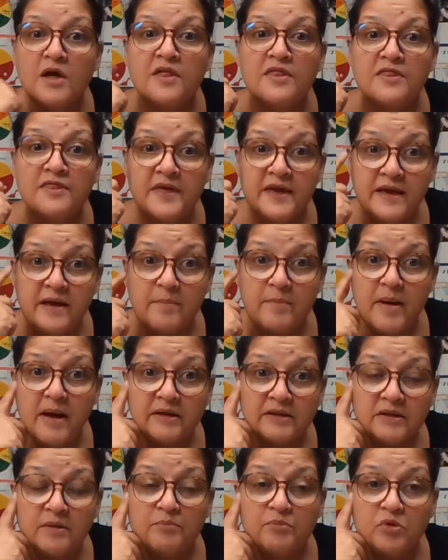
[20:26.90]
Think about
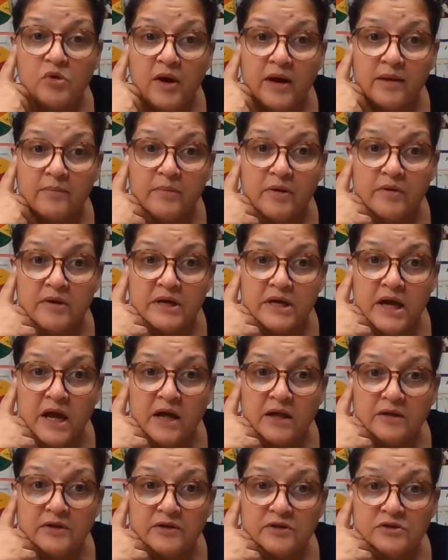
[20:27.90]
the primary
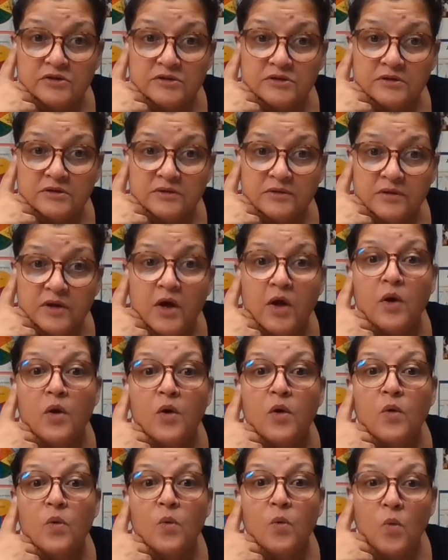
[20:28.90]
colors.
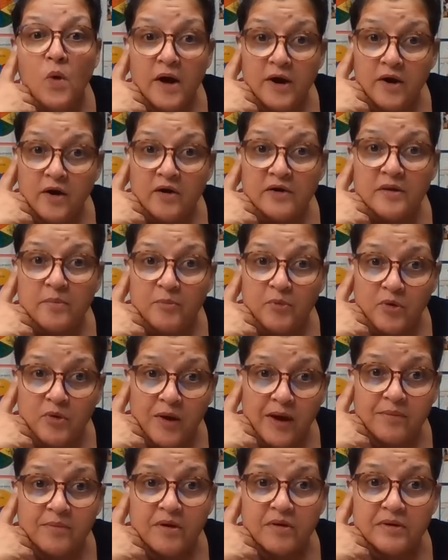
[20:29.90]
What are the
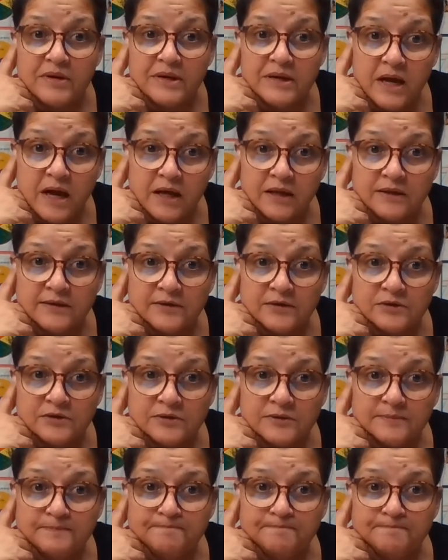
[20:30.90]
primary colors?